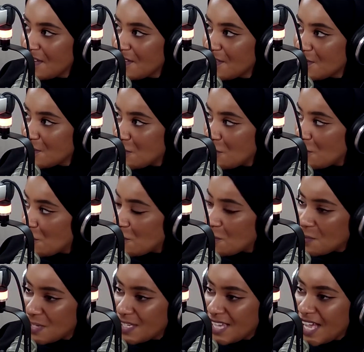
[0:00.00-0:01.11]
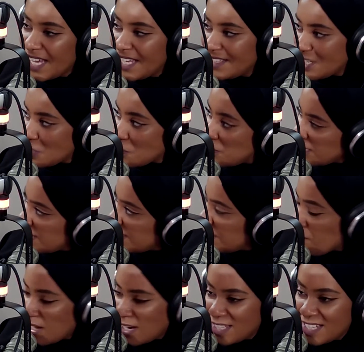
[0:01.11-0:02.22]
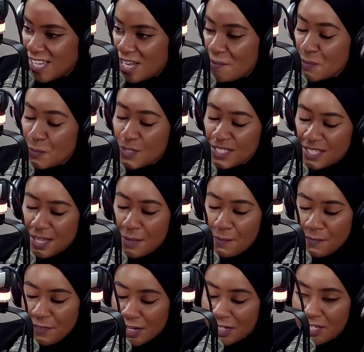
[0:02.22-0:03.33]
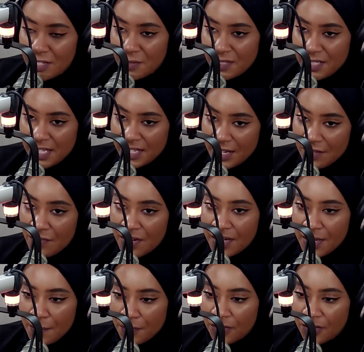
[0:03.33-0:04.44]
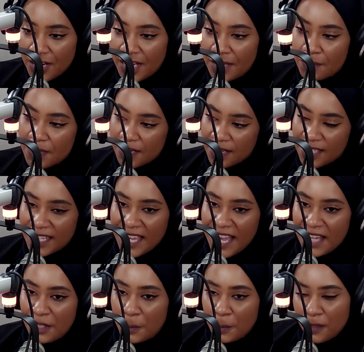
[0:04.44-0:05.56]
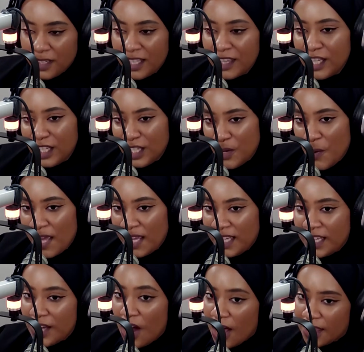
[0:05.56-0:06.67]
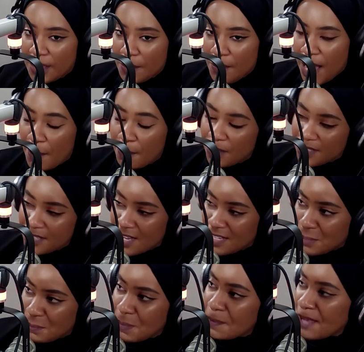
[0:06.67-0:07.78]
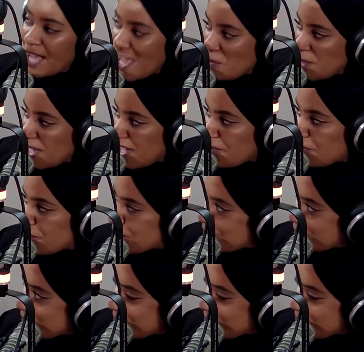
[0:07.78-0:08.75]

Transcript: So yeah, he does bring in the Emirati element, which is very unique and very great, because again, you're putting the UAE on the map. You're telling people, hey, we have food too.